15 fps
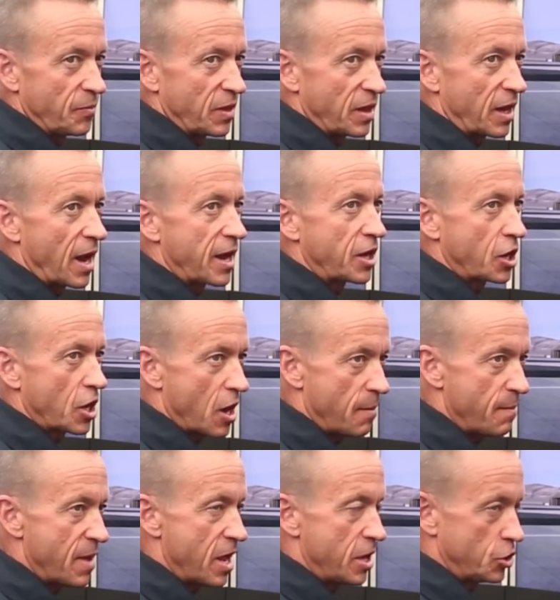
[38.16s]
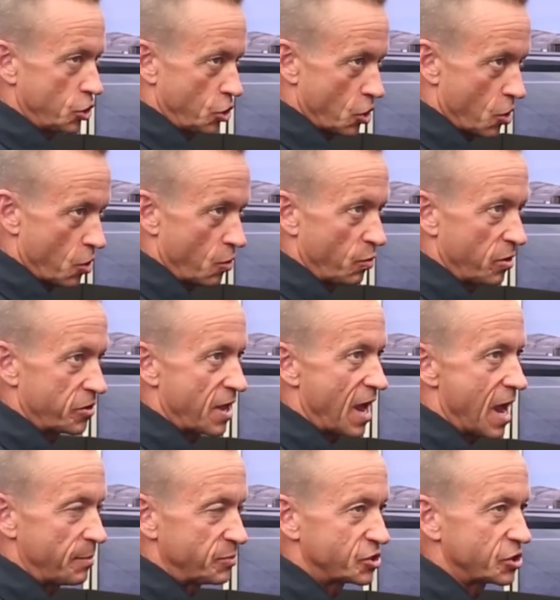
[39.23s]
that I come and go with
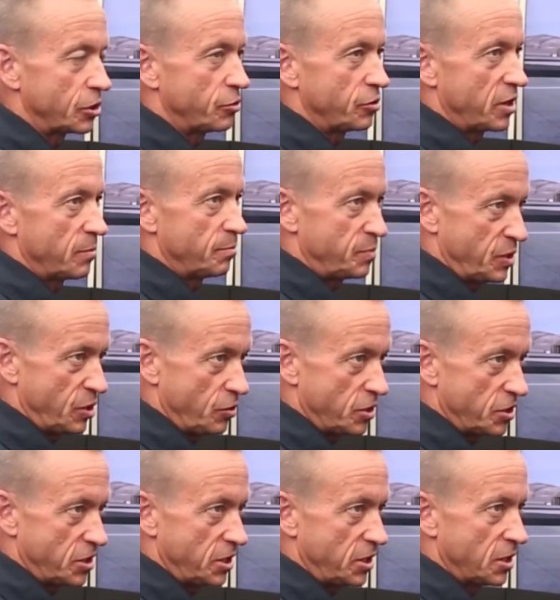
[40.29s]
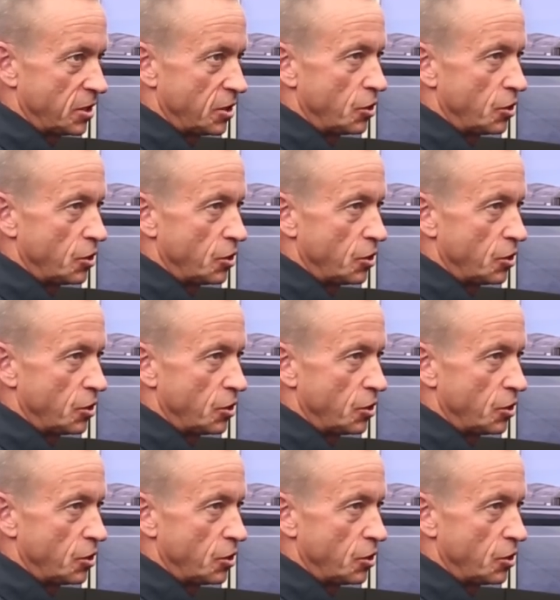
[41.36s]
absolute impunity.